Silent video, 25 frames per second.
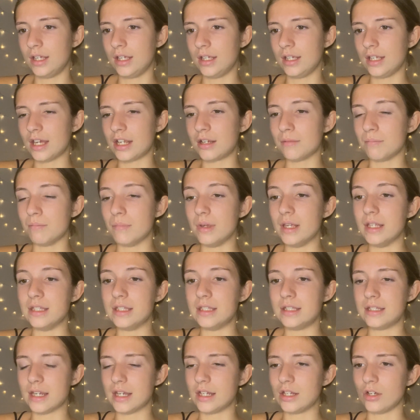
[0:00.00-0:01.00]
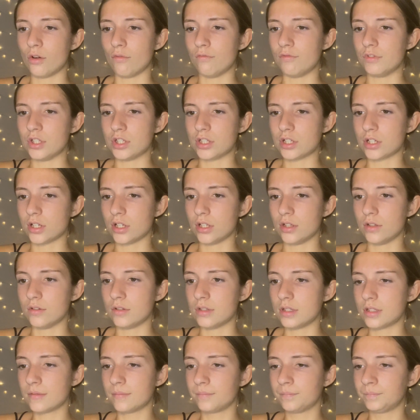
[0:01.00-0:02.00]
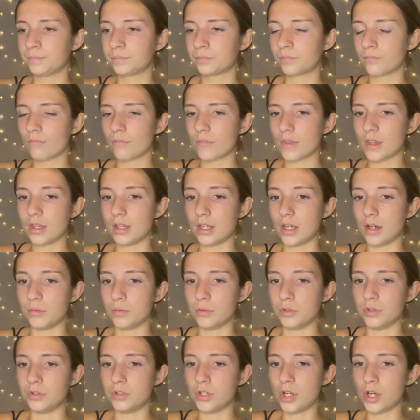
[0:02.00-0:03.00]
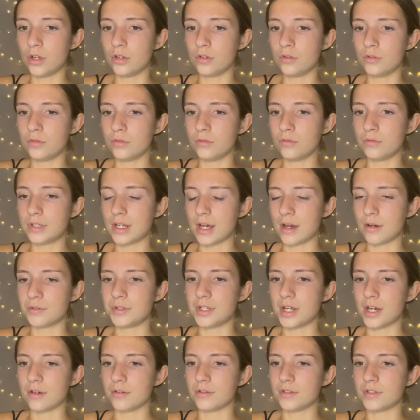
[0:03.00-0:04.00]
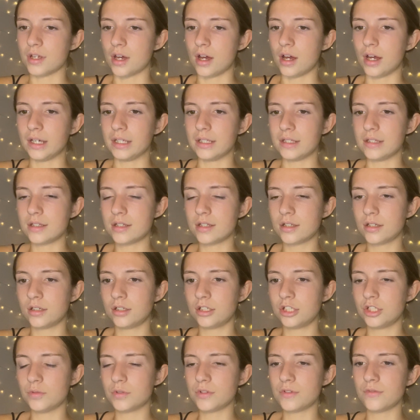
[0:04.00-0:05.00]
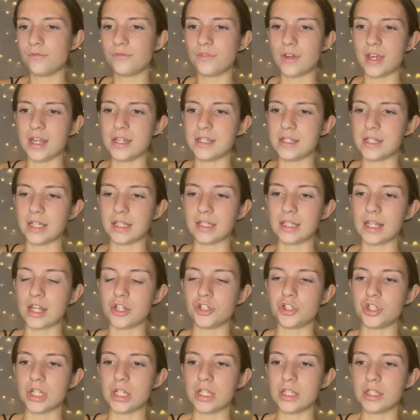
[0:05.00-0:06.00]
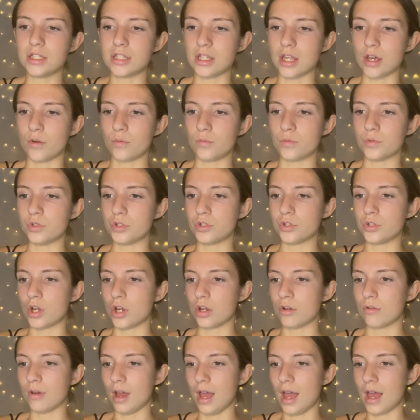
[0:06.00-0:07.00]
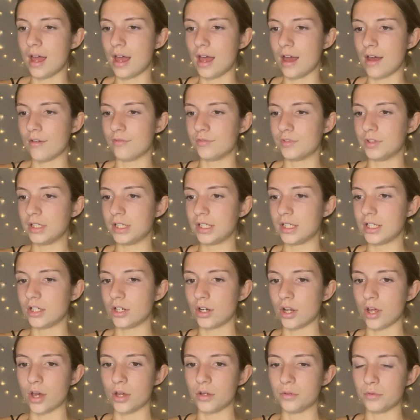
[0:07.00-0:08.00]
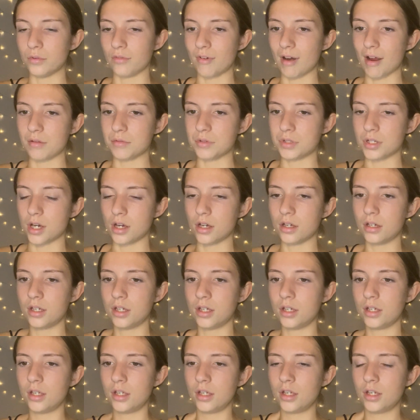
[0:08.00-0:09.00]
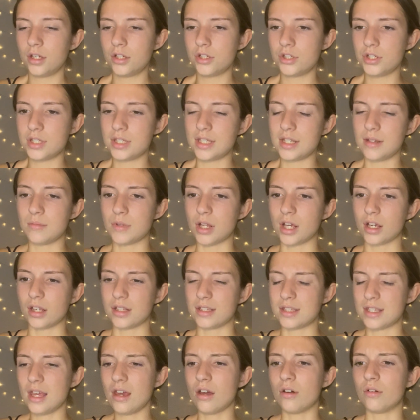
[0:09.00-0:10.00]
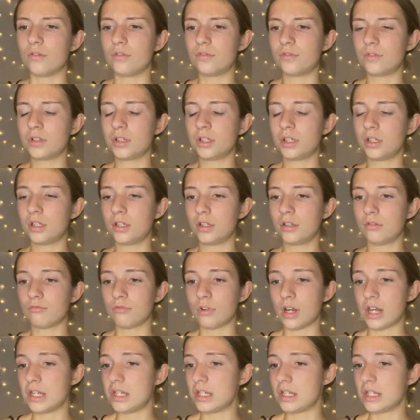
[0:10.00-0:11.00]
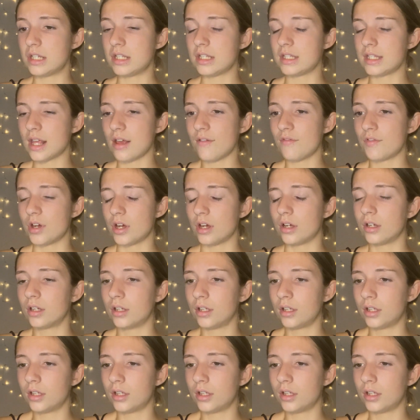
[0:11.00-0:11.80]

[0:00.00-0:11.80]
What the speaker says: He hadn't missed any obvious clues. There were no telltale signs. She wasn't fading at the edges. There was no heavenly glow around her. She just seemed like herself, radiant as ever.